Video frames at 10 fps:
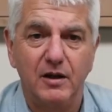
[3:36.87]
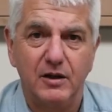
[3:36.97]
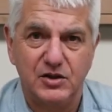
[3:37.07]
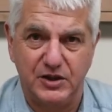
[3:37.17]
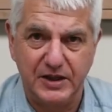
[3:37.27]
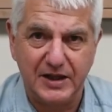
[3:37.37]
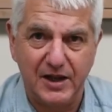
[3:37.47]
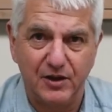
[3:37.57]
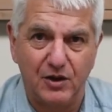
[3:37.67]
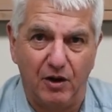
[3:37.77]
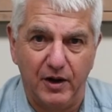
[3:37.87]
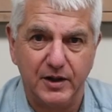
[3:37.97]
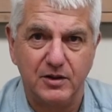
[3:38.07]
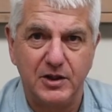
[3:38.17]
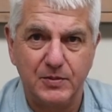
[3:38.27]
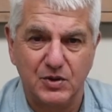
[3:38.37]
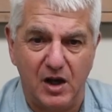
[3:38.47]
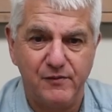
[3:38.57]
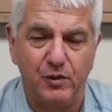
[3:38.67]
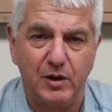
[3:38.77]
sitting down the kayak and it tips
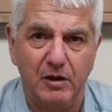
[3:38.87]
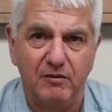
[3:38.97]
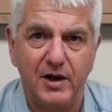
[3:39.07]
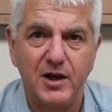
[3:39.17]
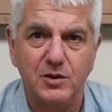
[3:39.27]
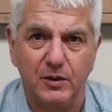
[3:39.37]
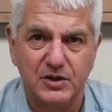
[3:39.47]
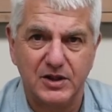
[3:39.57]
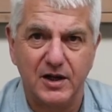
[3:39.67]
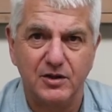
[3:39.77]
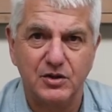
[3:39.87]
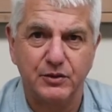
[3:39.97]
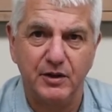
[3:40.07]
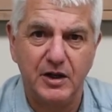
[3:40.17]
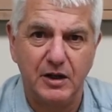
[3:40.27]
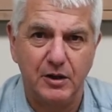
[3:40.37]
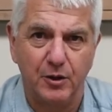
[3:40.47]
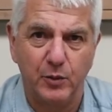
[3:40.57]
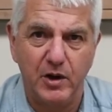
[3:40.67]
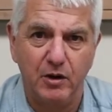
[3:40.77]
over or you run into a sunken tree you're not
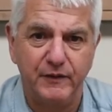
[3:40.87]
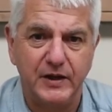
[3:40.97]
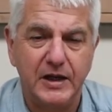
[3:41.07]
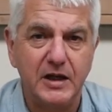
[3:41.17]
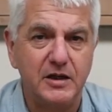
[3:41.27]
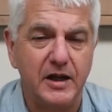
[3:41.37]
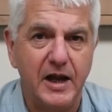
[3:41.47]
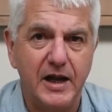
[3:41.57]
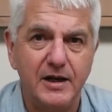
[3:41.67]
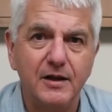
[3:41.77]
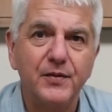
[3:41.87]
aware of and you hit your head